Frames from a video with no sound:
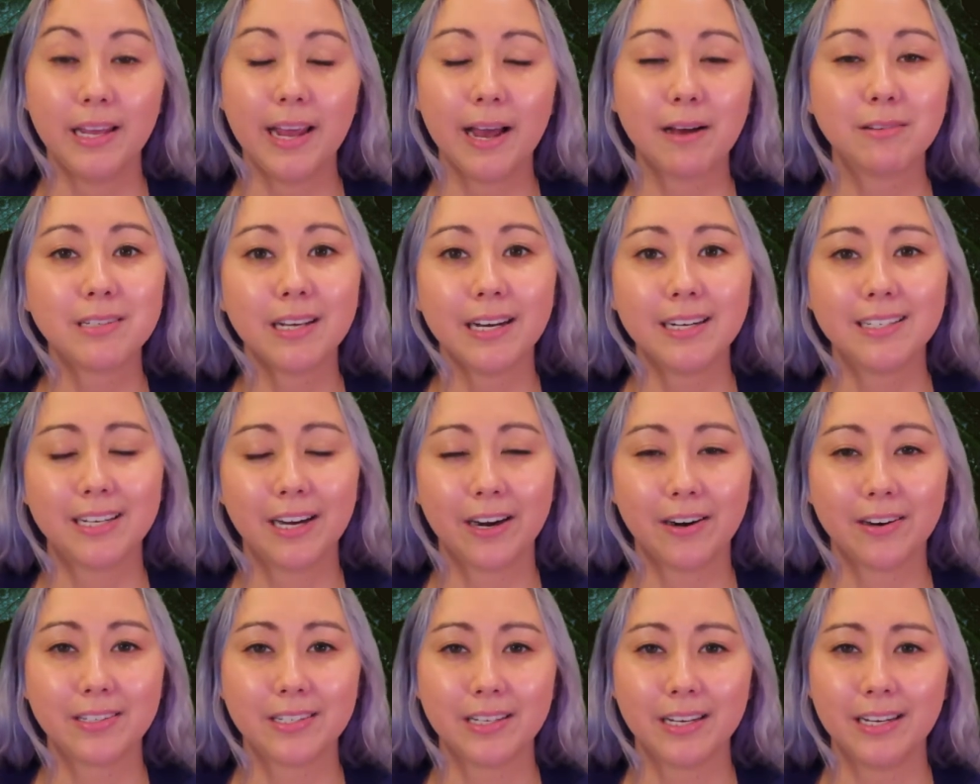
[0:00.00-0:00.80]
The outside
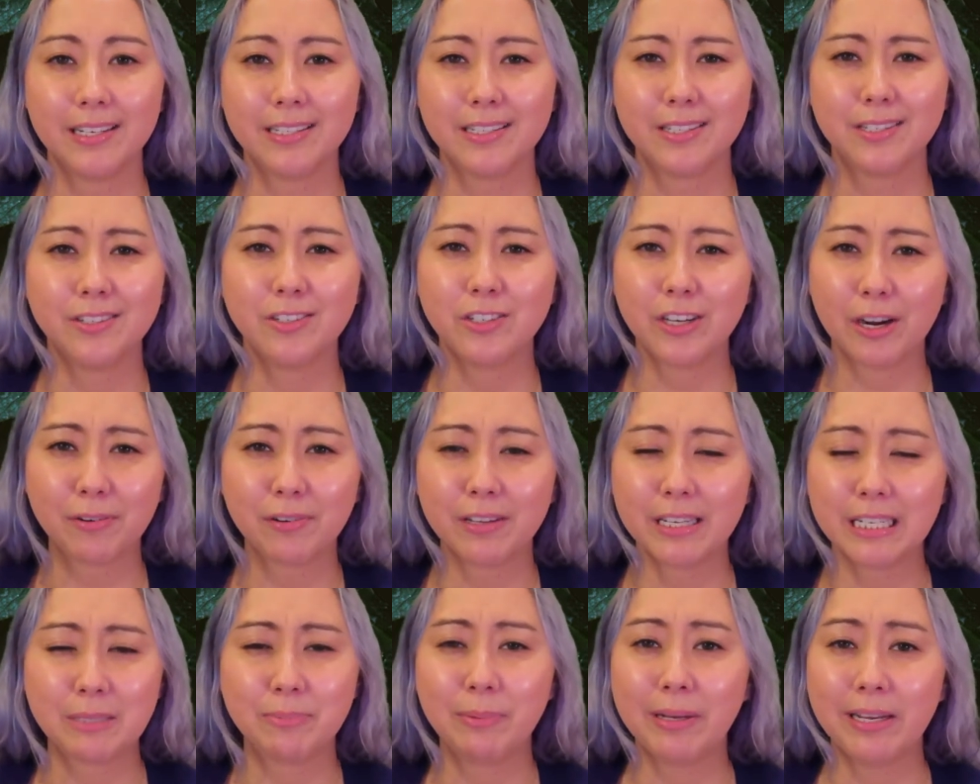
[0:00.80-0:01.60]
terrace is,
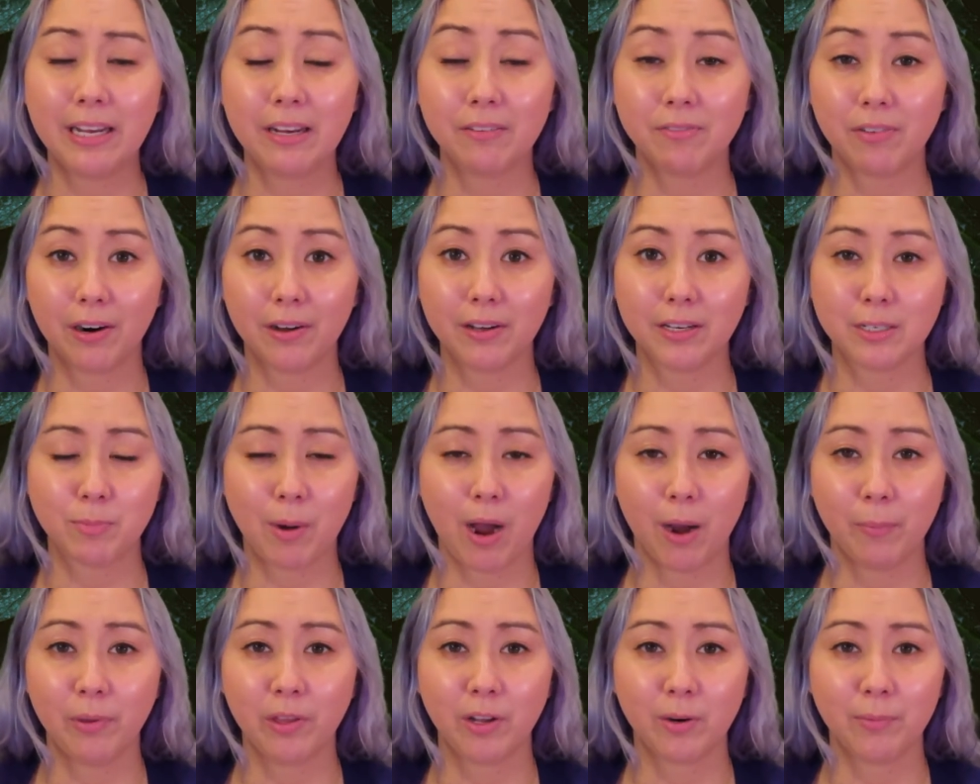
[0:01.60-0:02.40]
generally speaking, far less
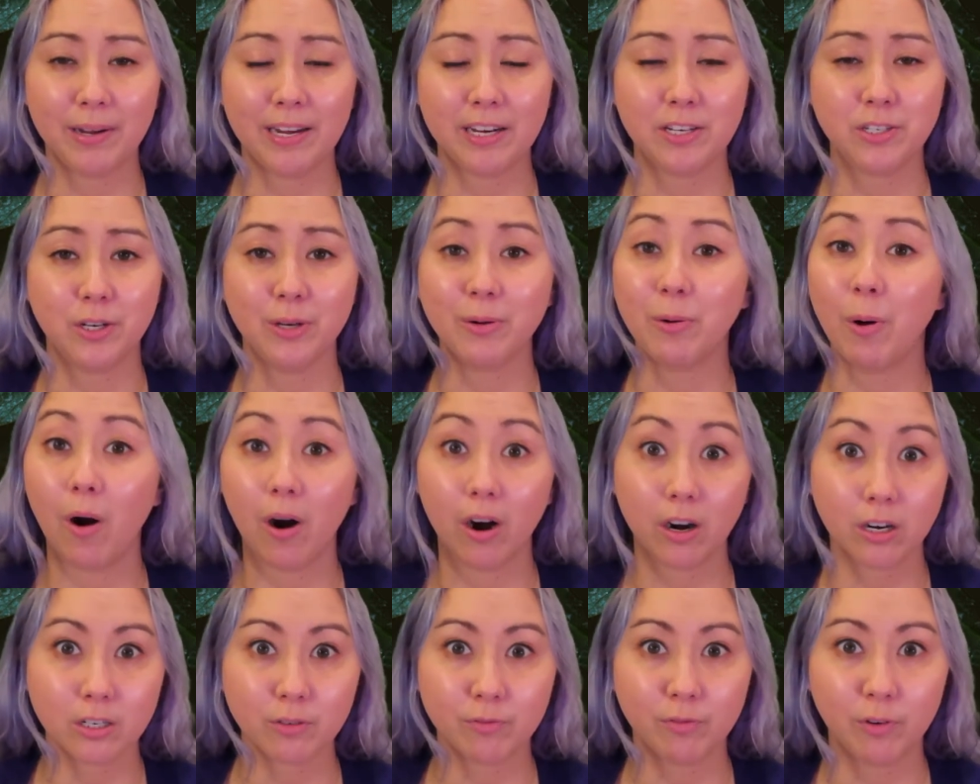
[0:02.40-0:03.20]
popular because you
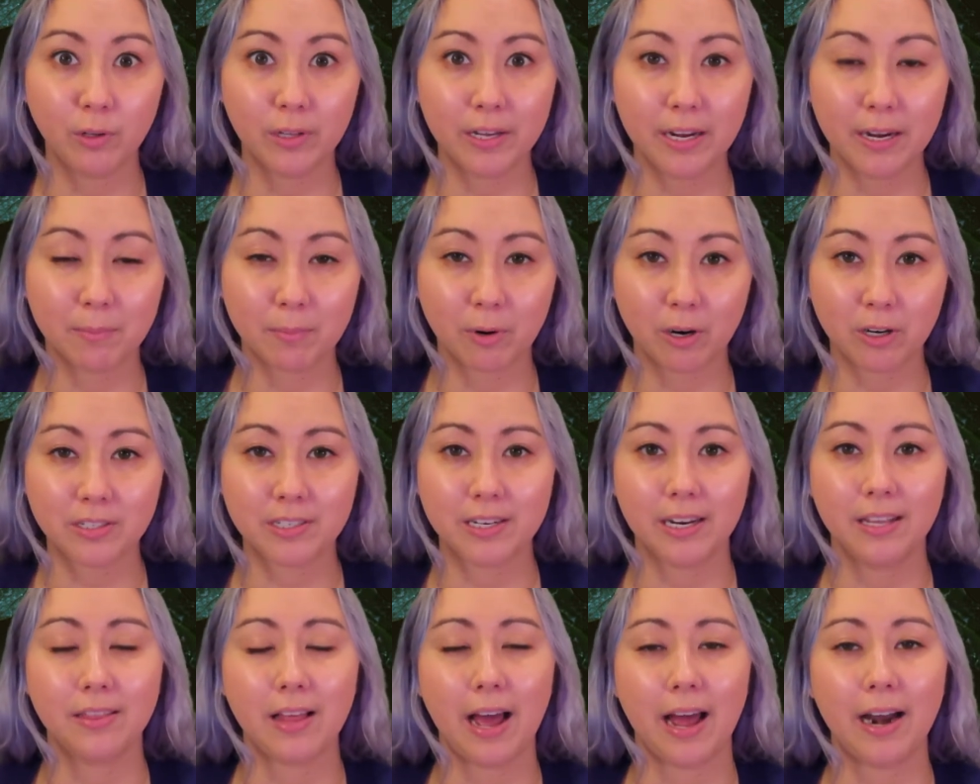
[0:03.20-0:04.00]
aren't fully
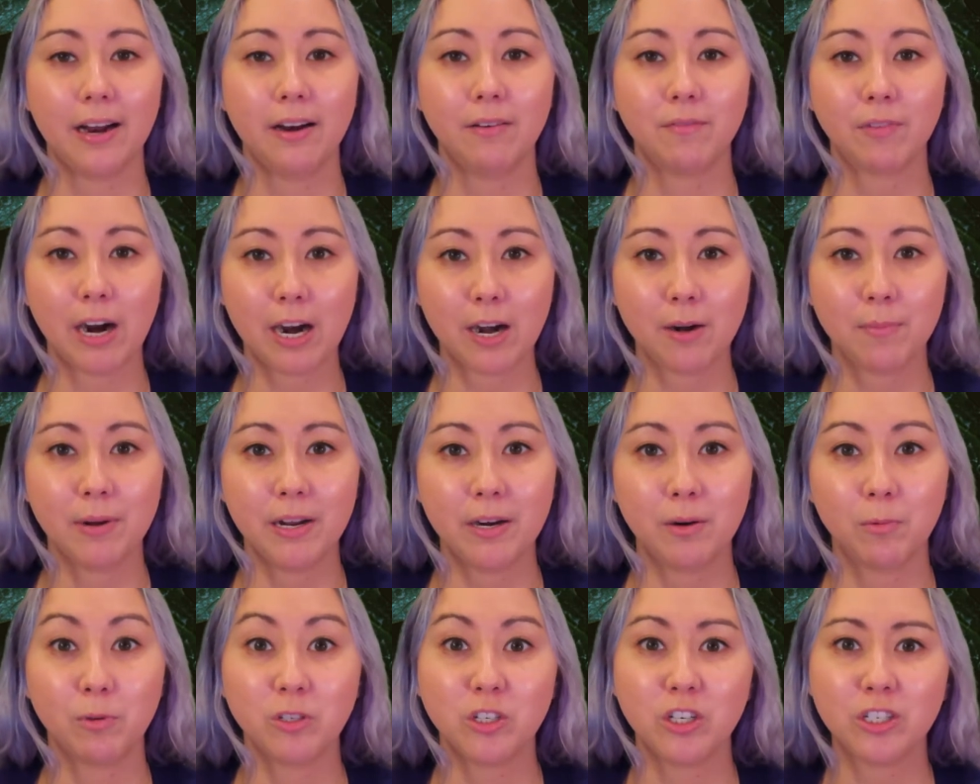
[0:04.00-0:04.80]
immersed in that
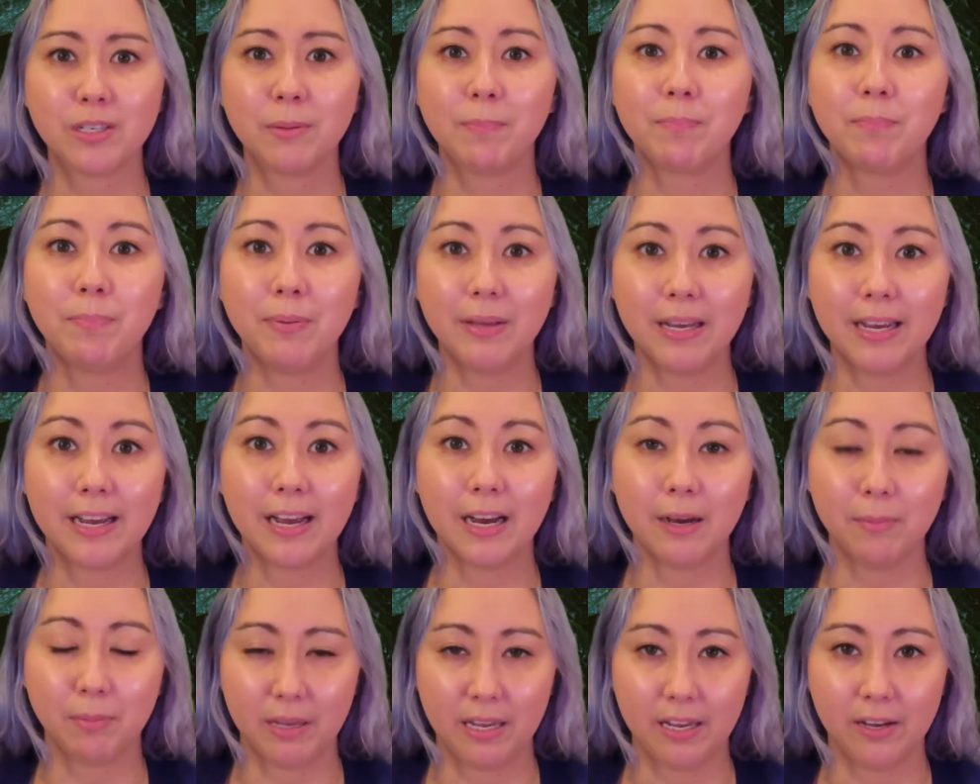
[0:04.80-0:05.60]
environment, which is a
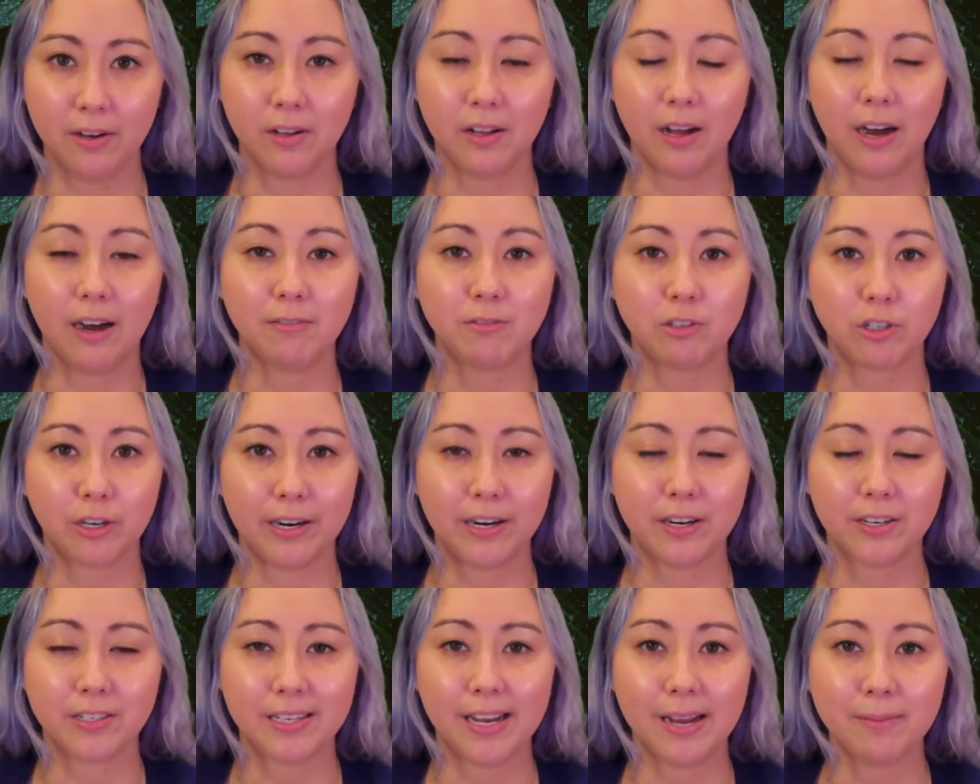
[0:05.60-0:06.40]
big appeal of
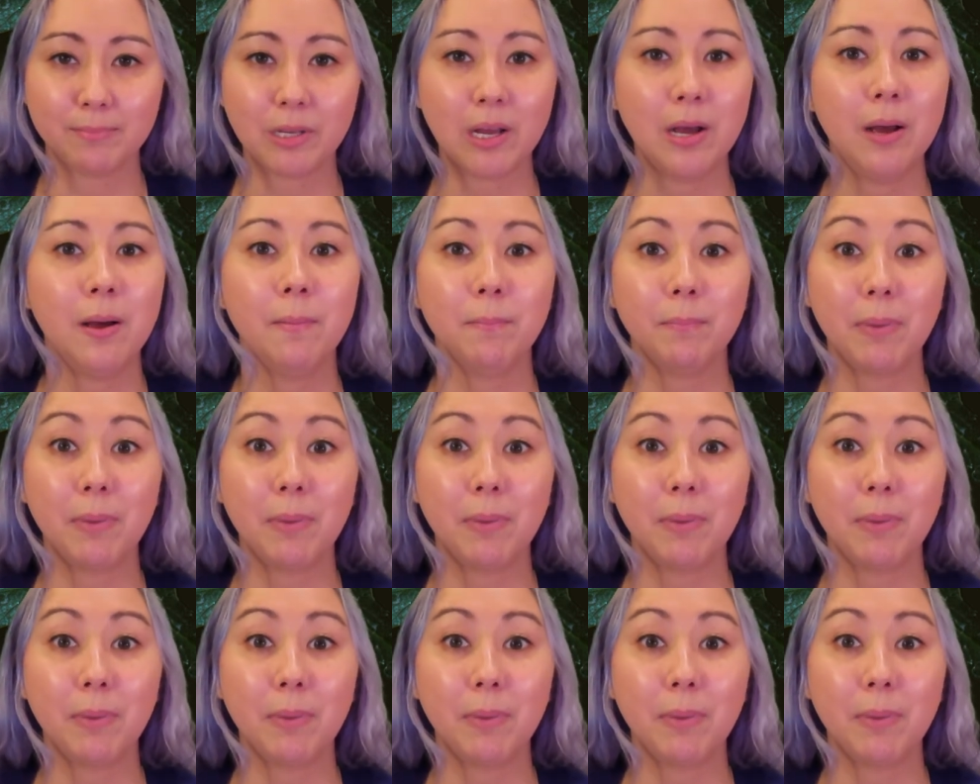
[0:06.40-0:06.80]
Trader Sam's,